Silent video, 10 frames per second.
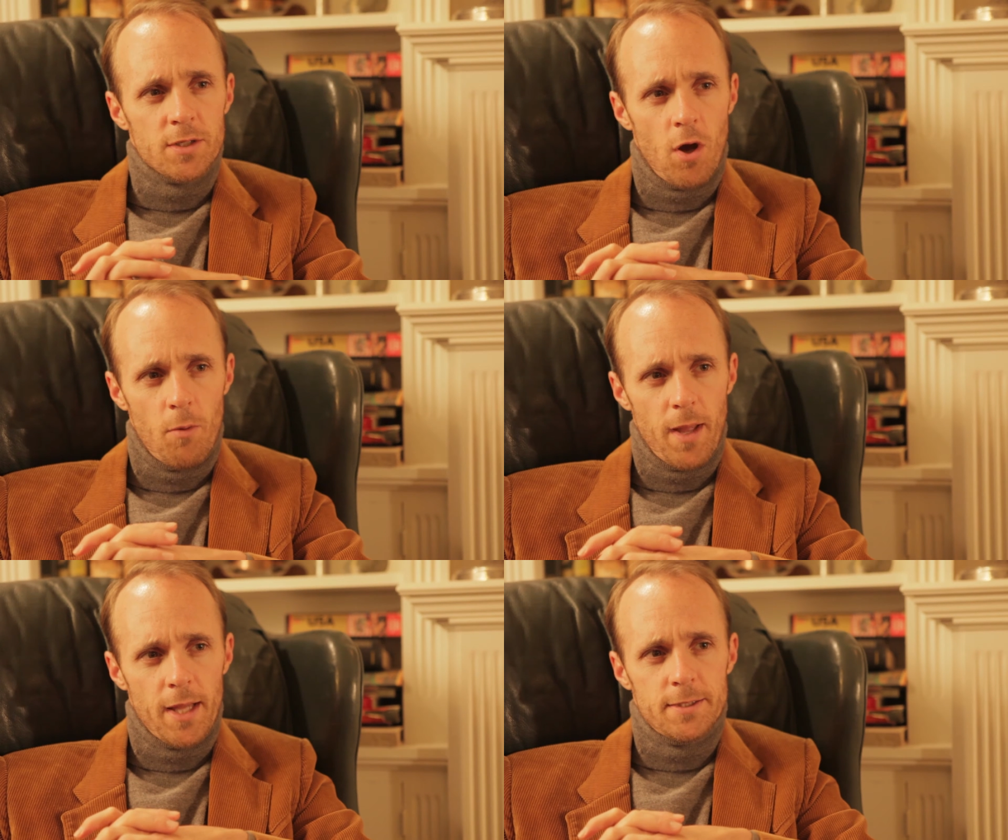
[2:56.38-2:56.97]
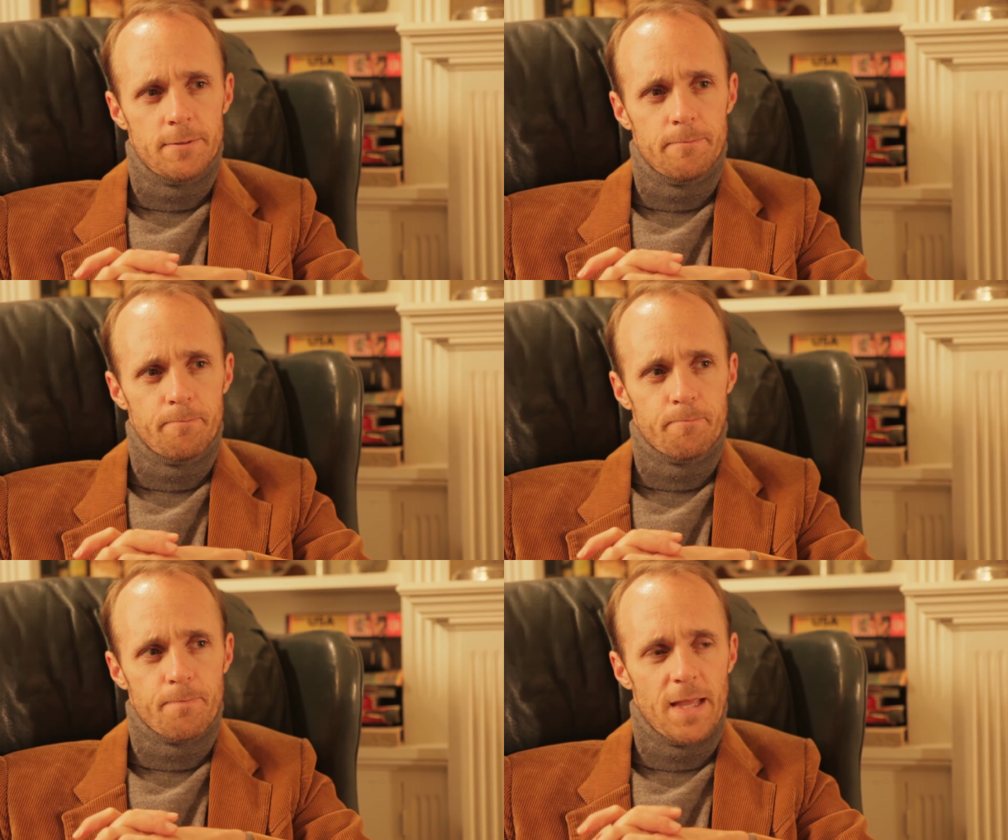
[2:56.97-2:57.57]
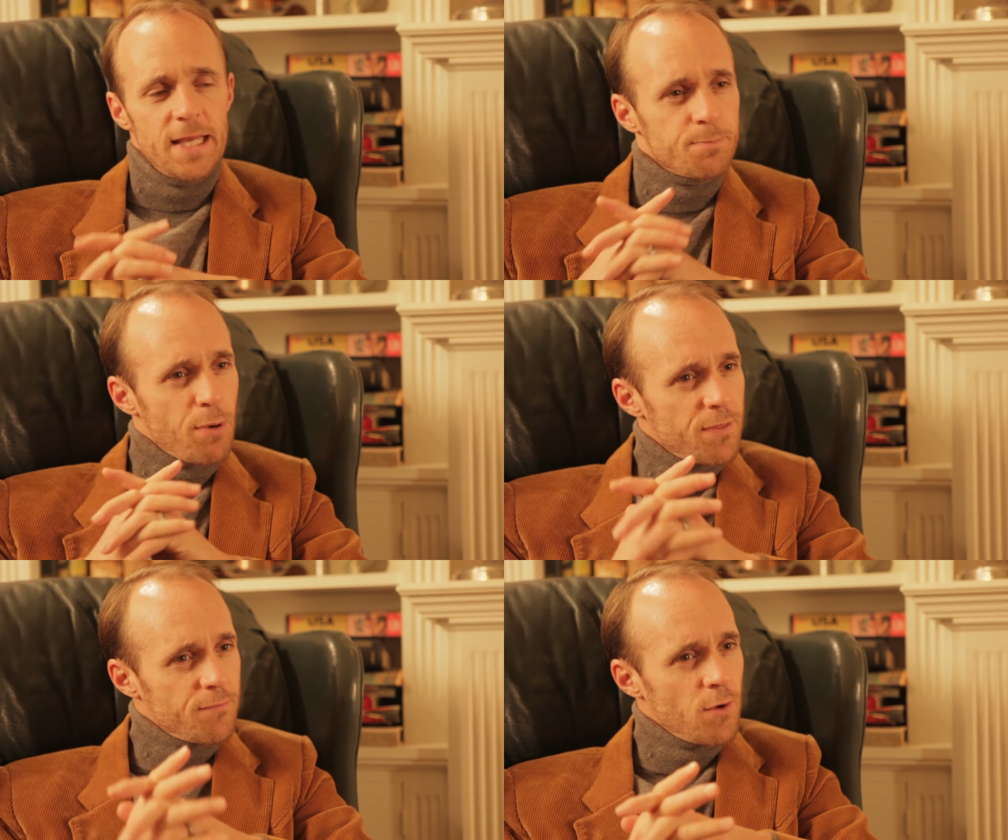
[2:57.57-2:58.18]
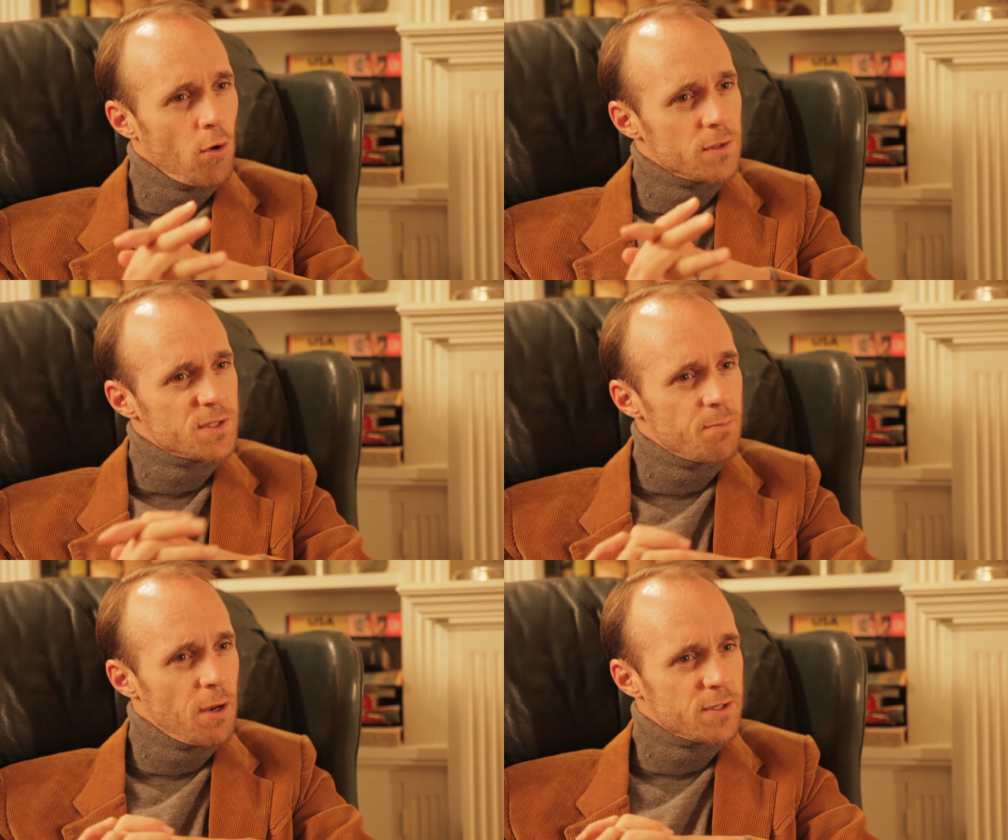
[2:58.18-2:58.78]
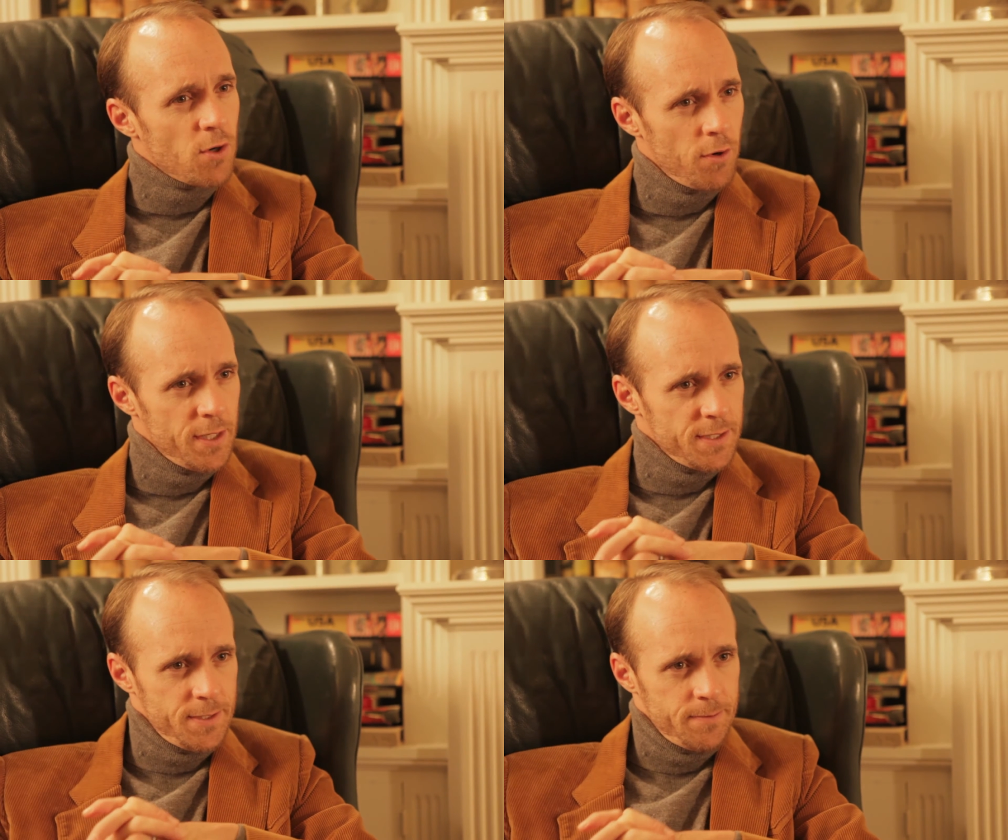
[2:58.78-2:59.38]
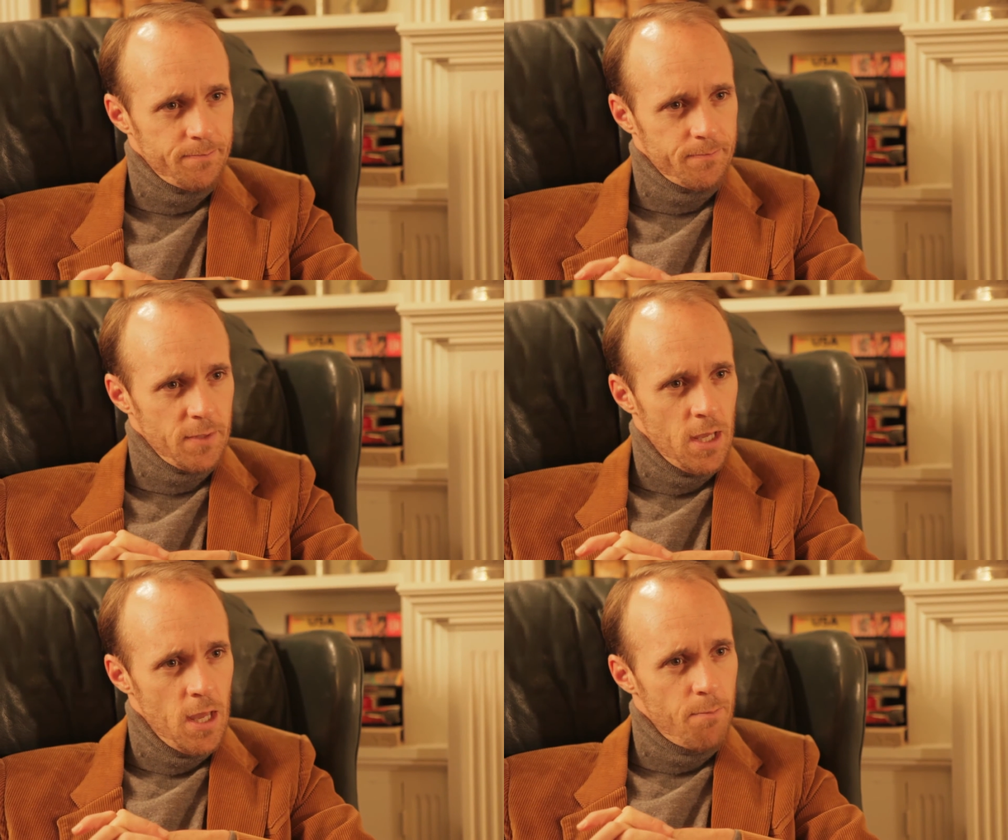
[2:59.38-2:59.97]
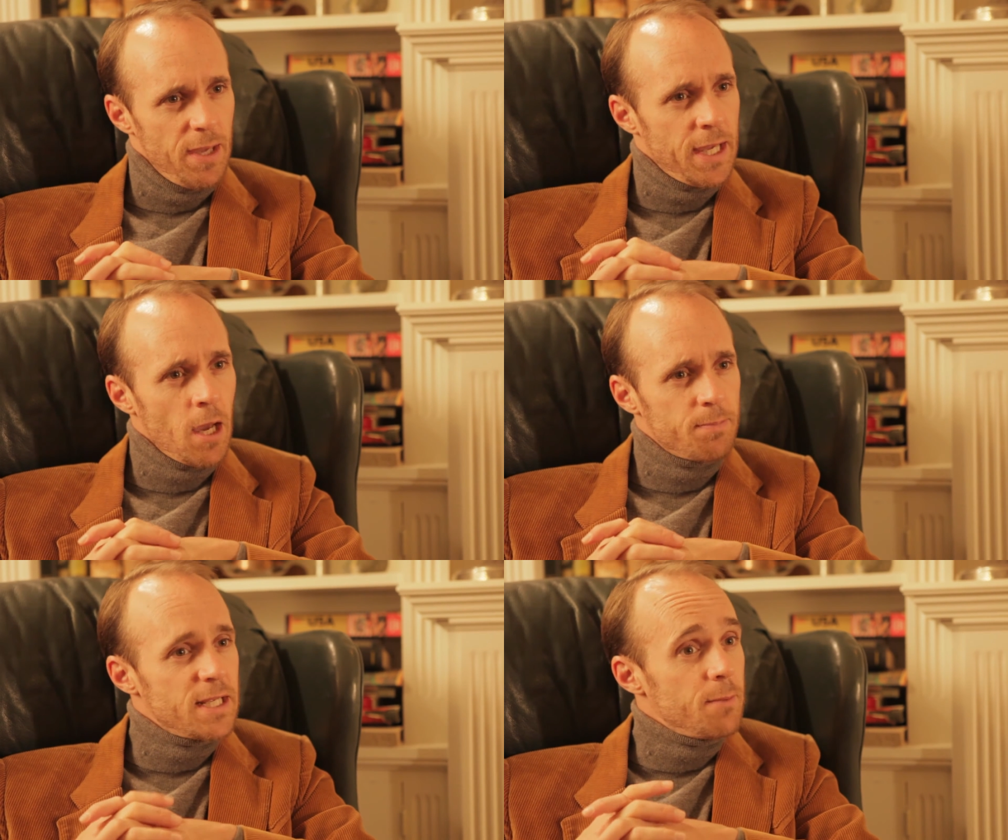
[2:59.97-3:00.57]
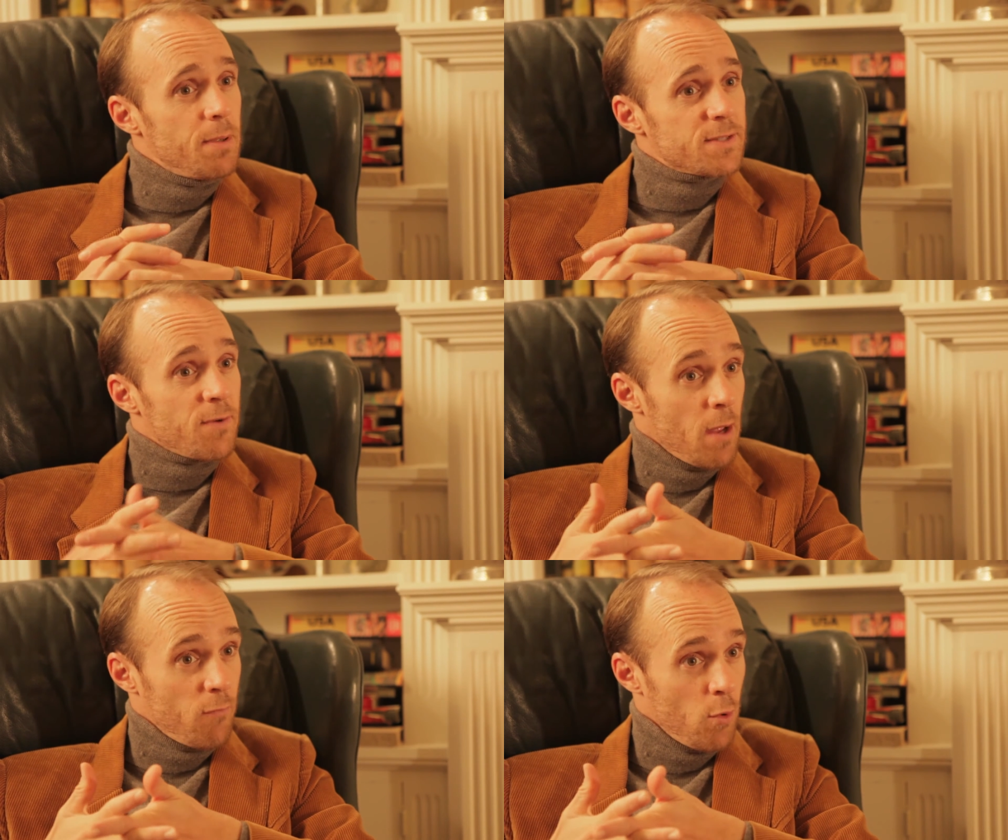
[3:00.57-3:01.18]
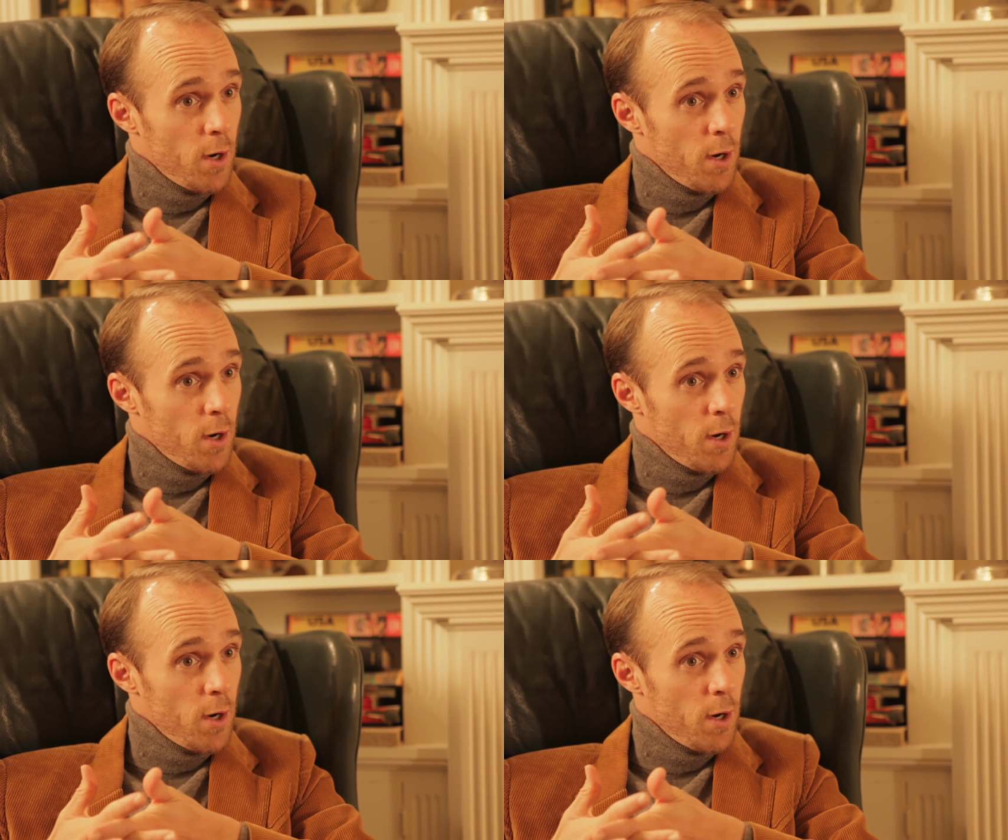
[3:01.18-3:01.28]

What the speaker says: combat. His breadth of knowledge is meritorious. Picking up tidbits from everywhere